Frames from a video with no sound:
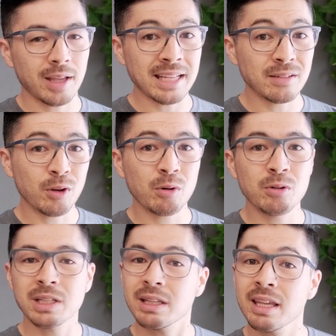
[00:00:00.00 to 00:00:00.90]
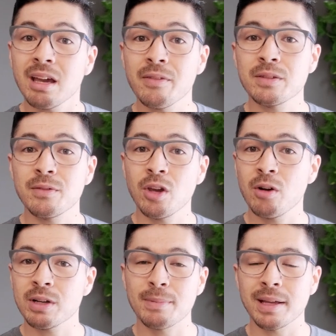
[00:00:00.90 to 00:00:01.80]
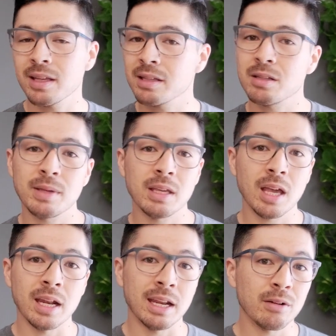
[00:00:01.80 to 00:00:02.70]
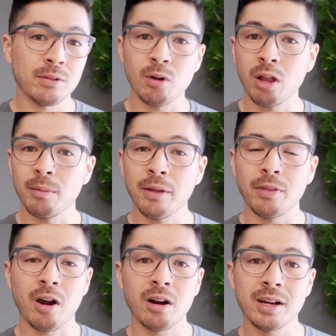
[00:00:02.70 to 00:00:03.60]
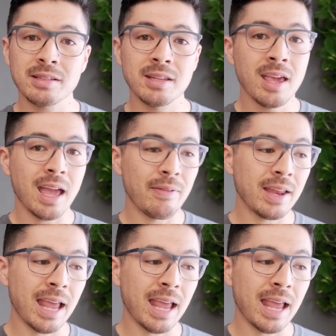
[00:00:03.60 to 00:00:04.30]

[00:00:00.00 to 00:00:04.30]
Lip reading: As a viewer who's clicking on this video expecting it to be an interview all about the artist, and then